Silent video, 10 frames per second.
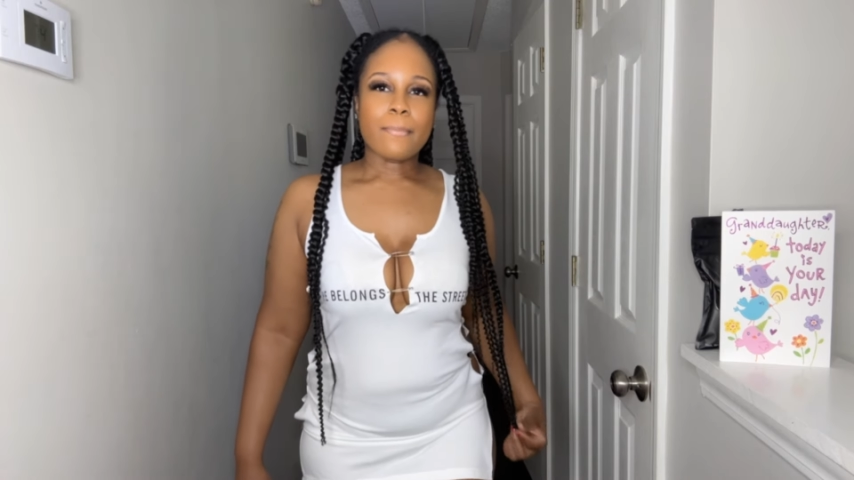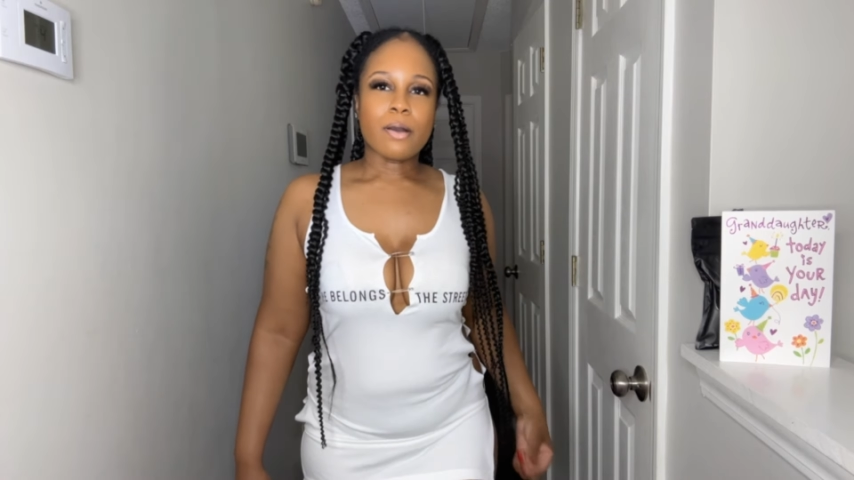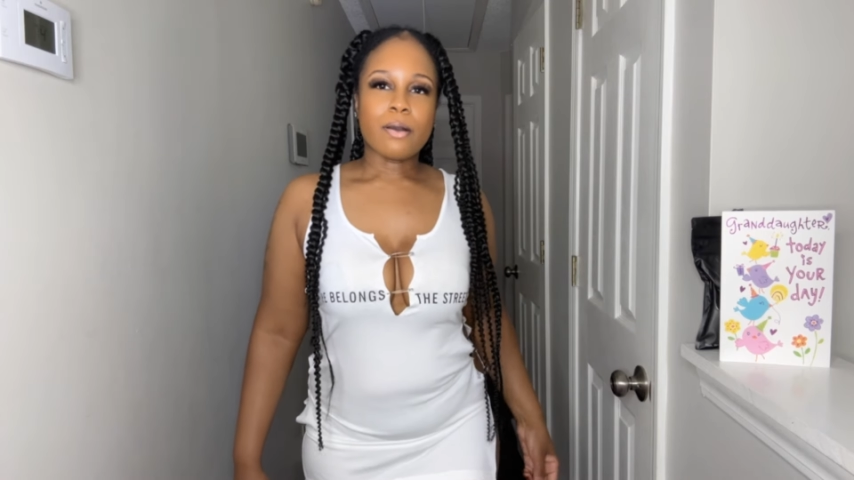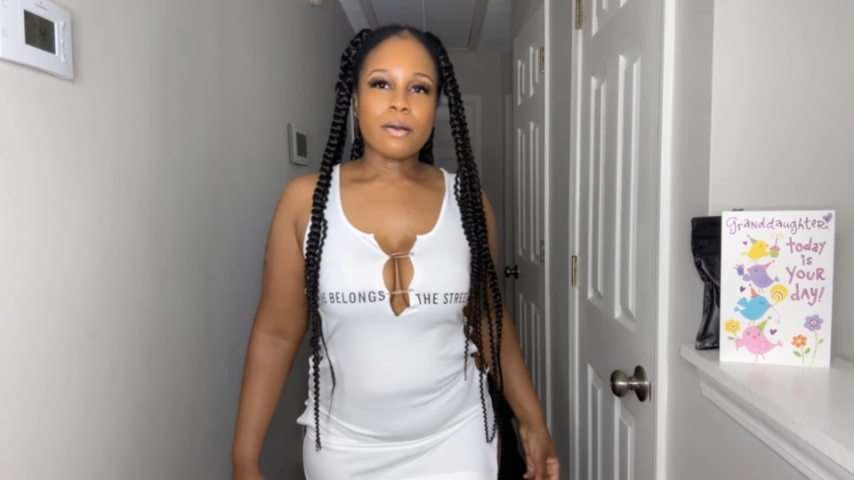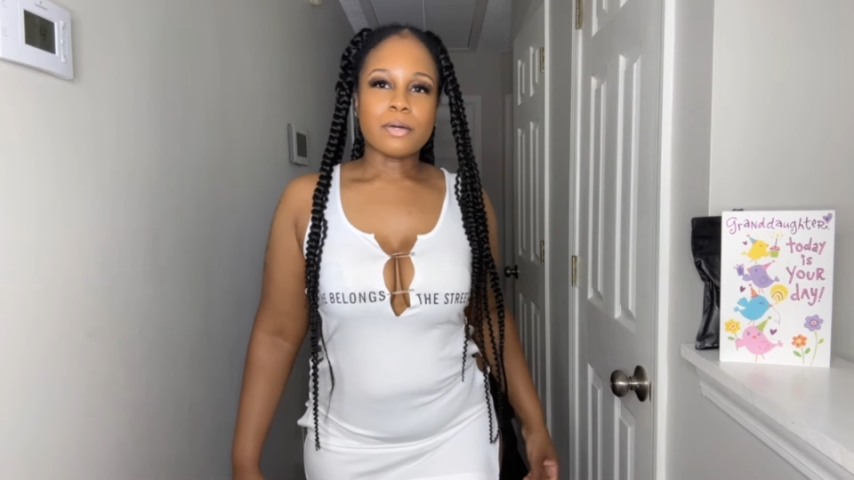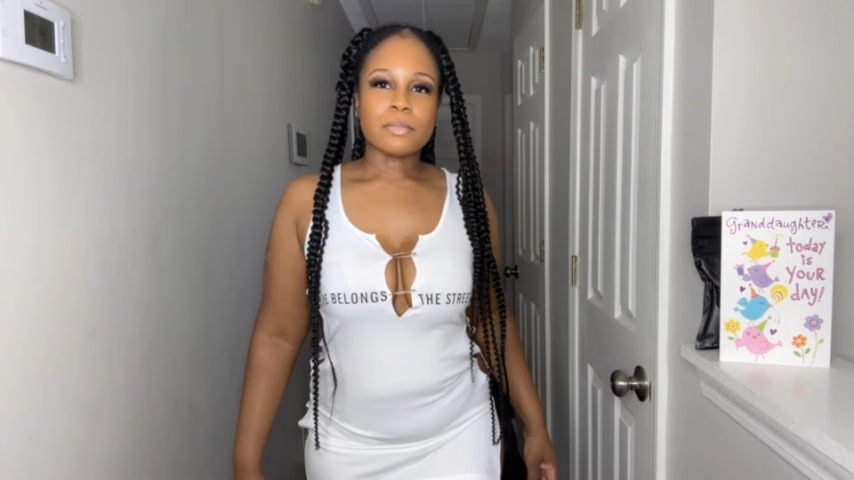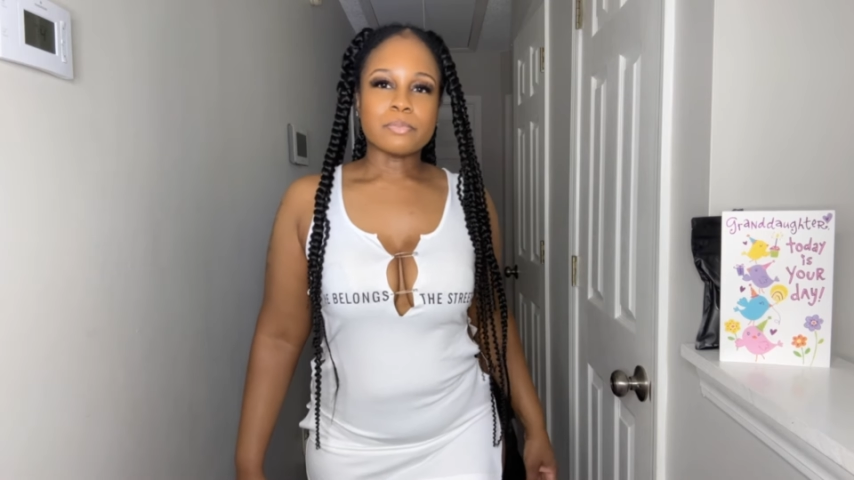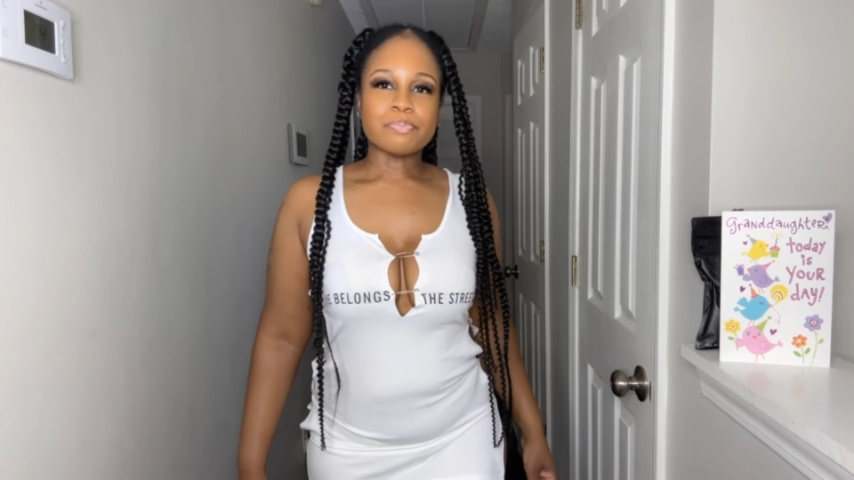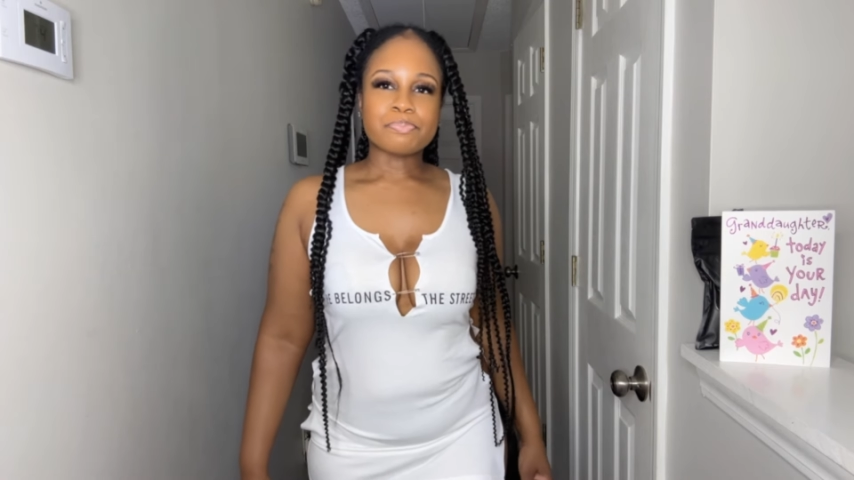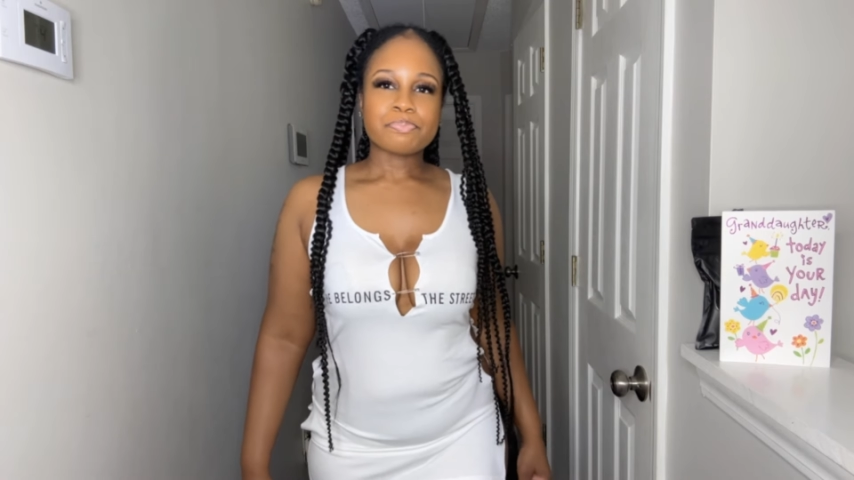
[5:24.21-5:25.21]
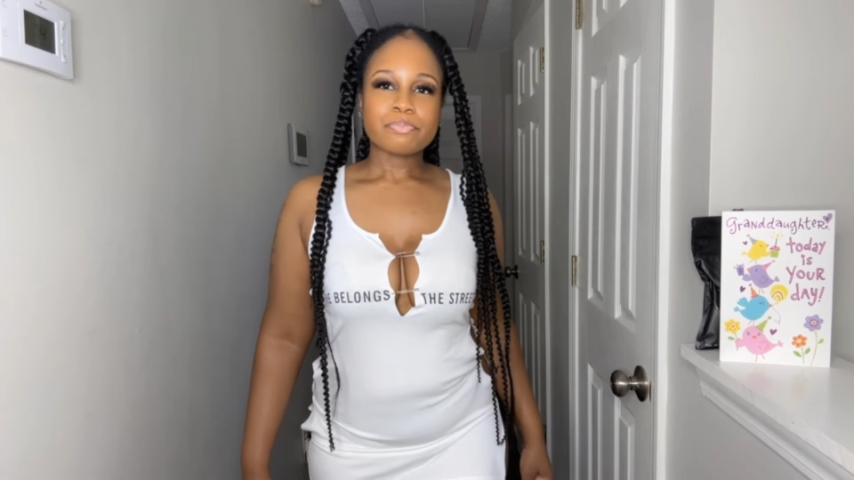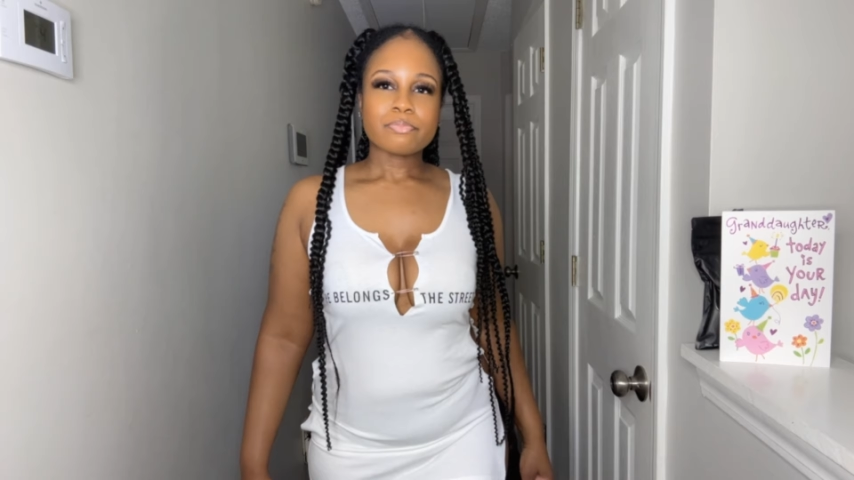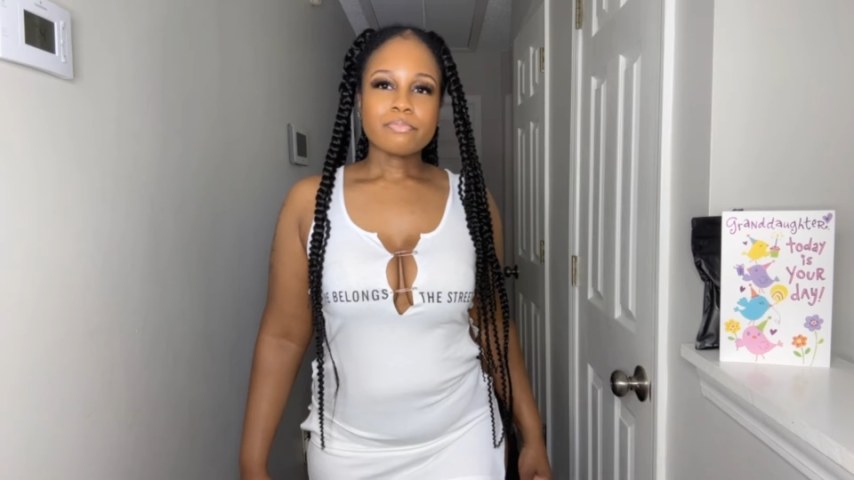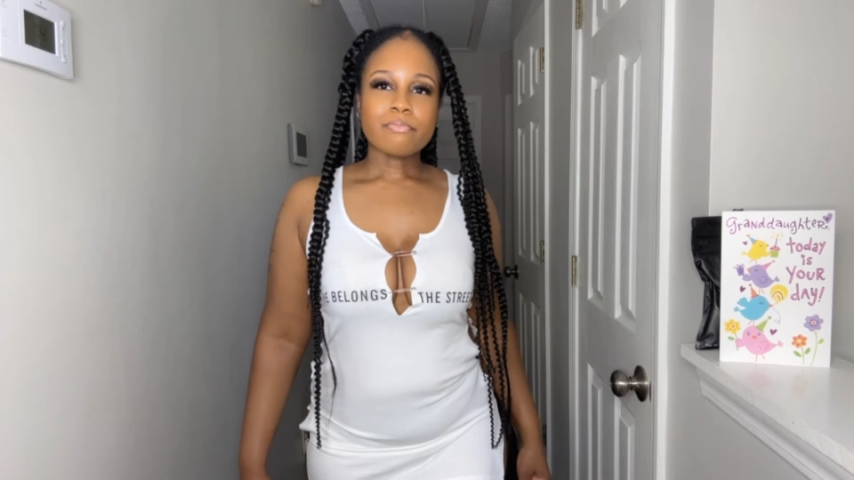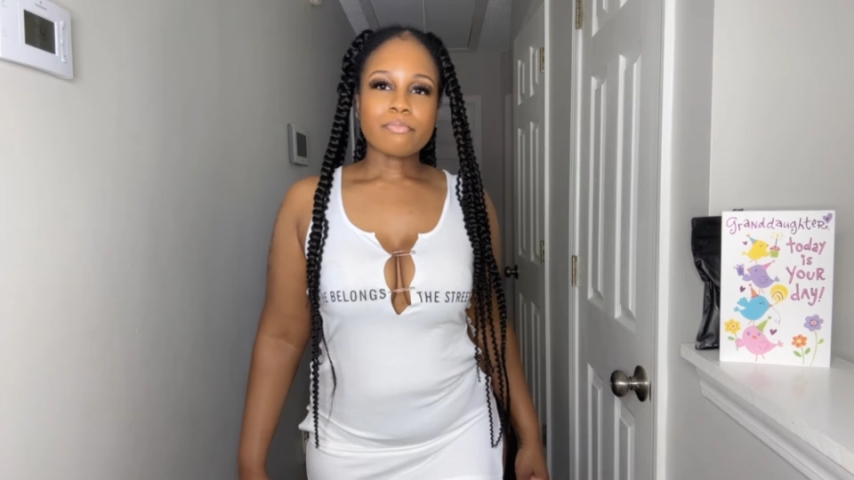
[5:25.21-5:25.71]
Um,
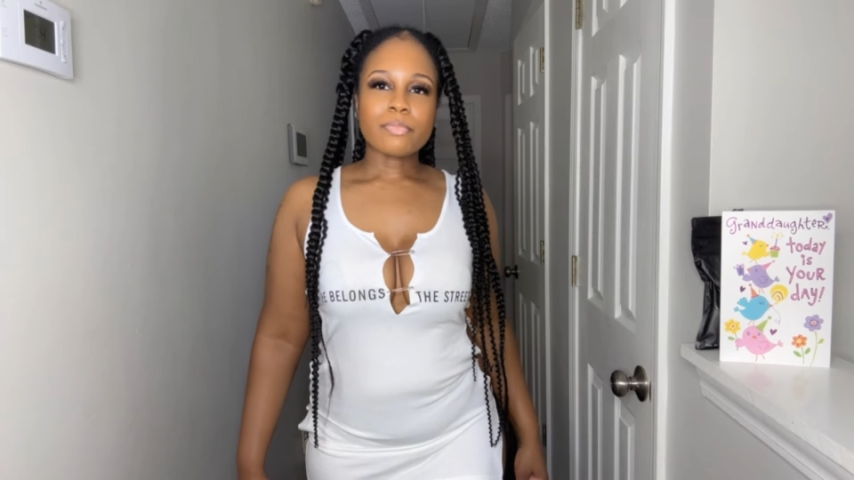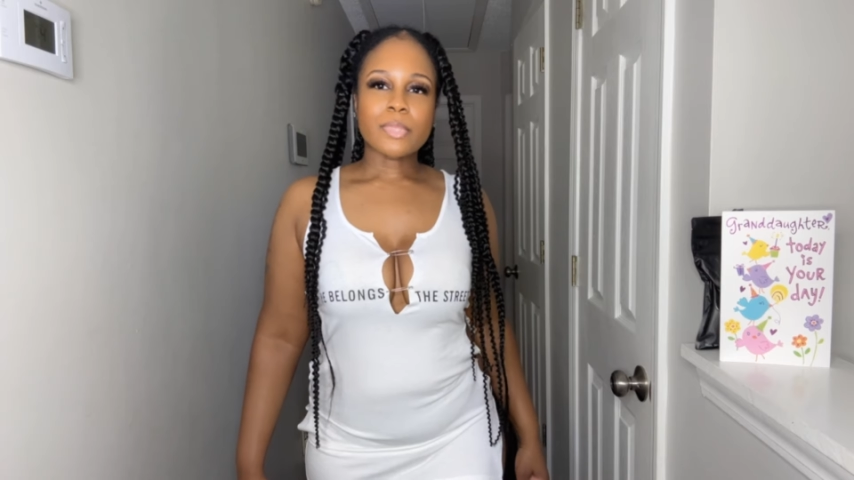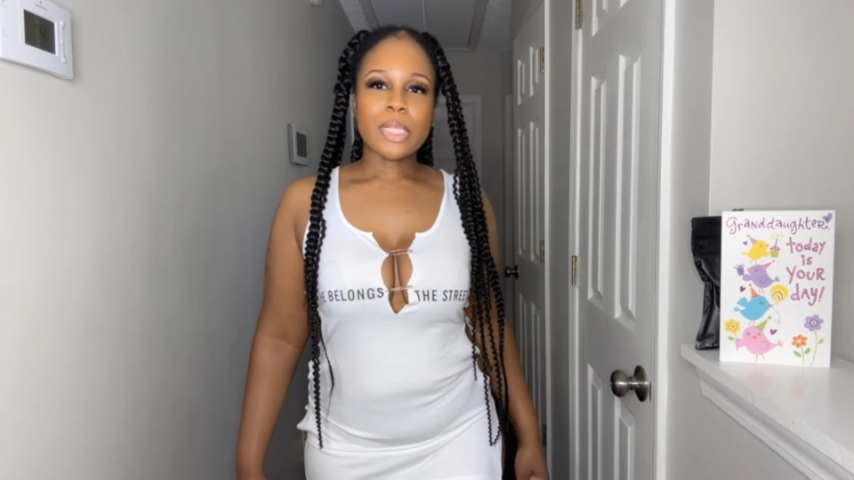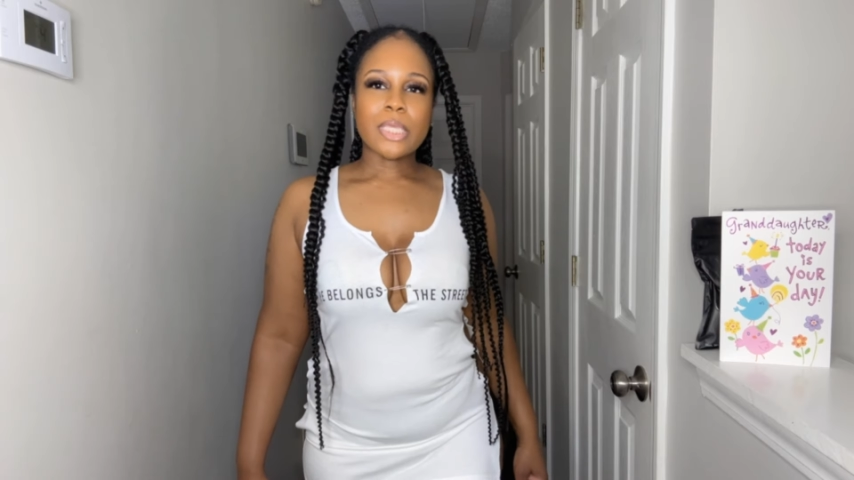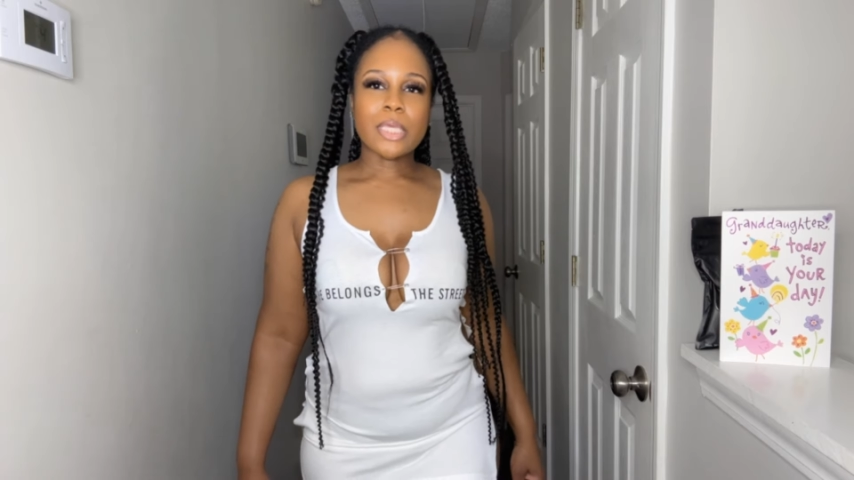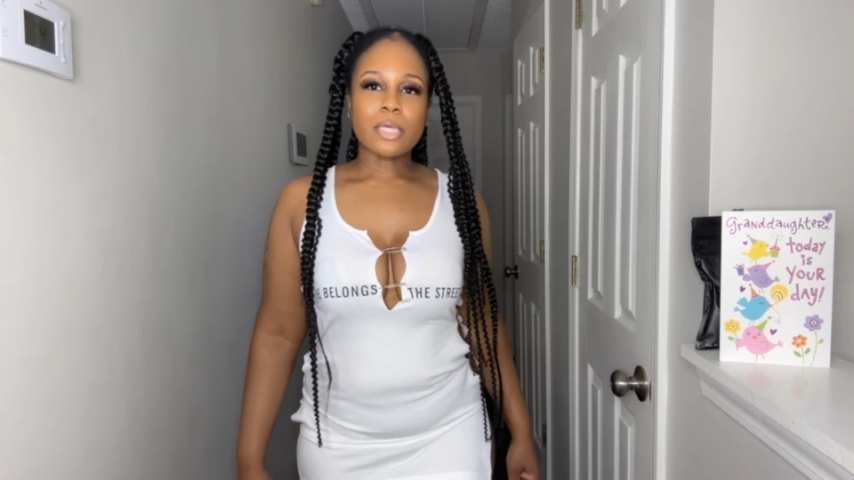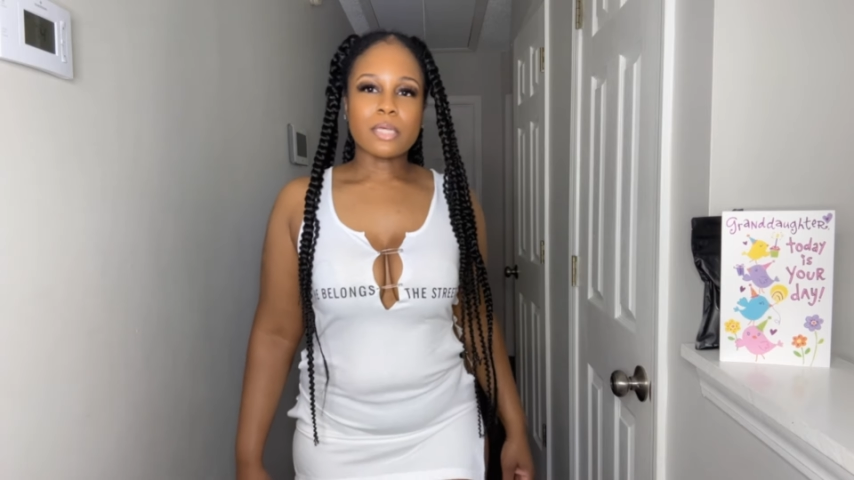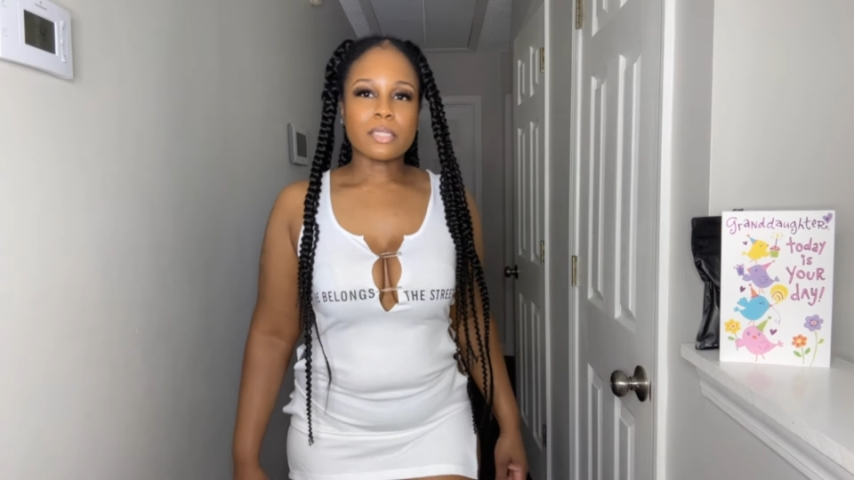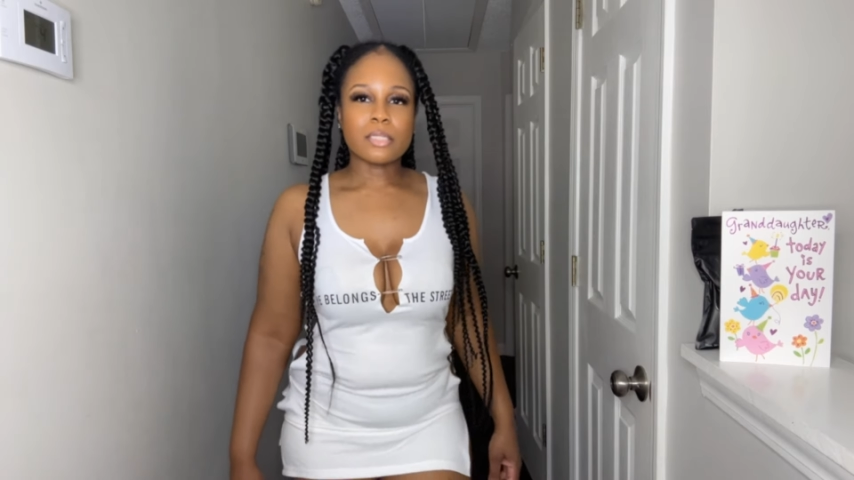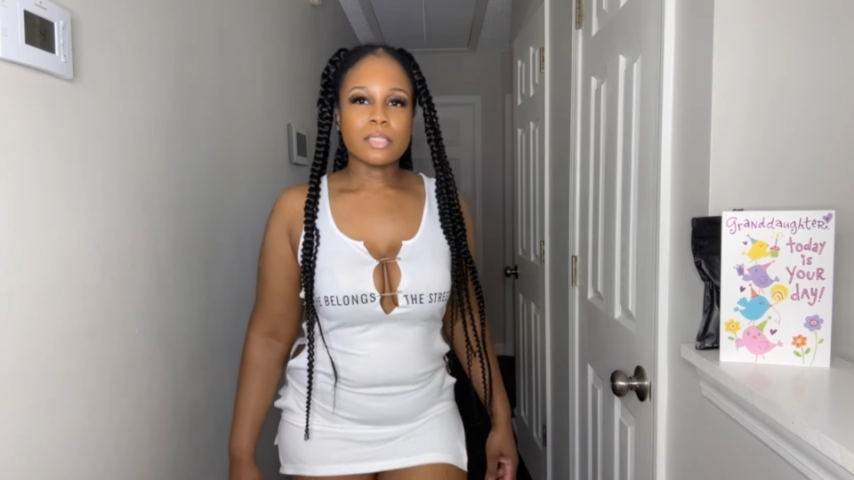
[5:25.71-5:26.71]
yeah.